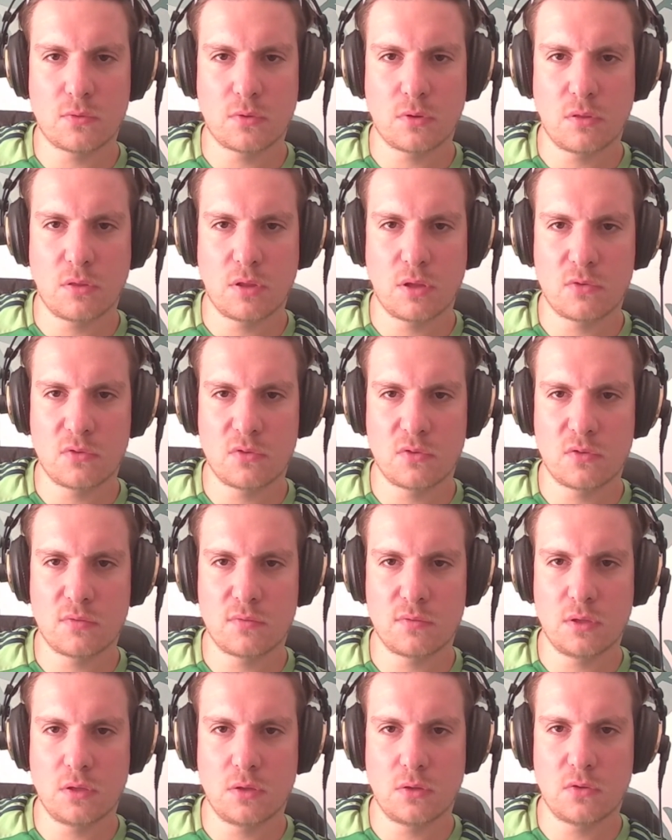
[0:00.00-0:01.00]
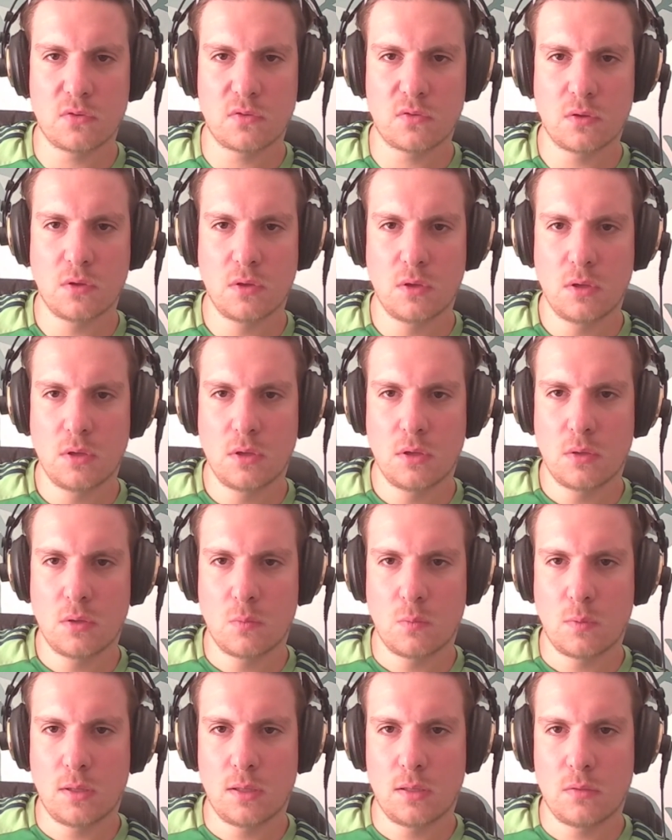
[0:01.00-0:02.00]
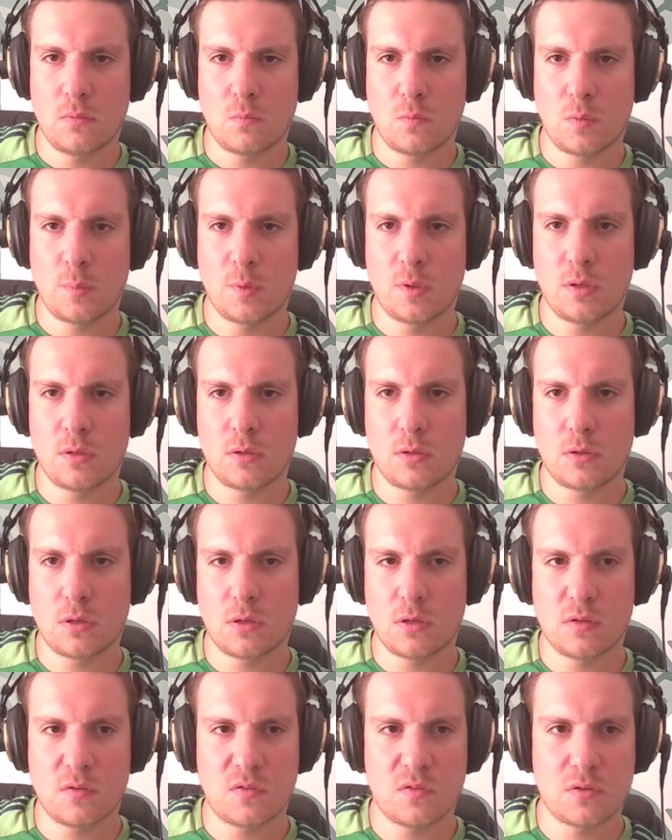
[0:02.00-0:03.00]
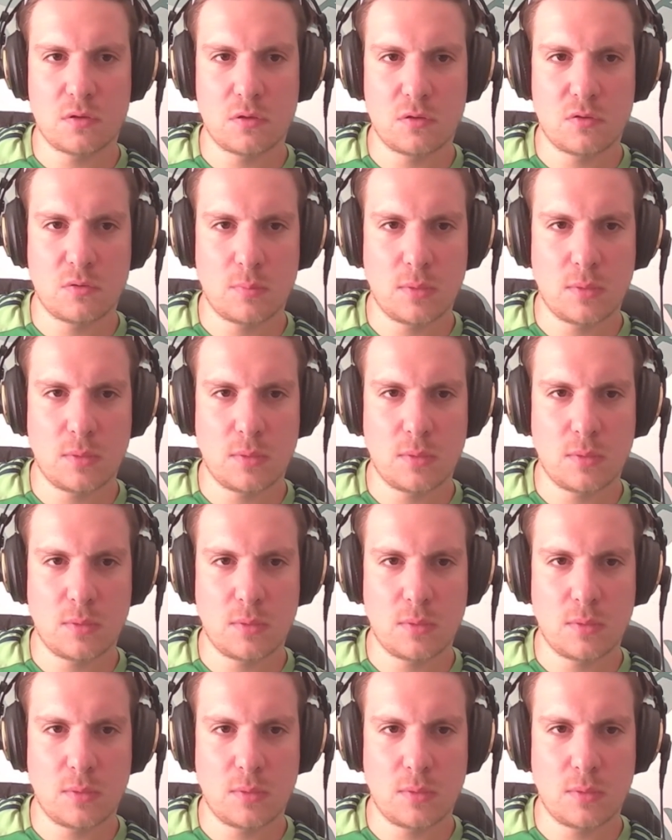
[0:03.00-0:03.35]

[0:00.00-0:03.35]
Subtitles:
for thousands of years when women, girls started to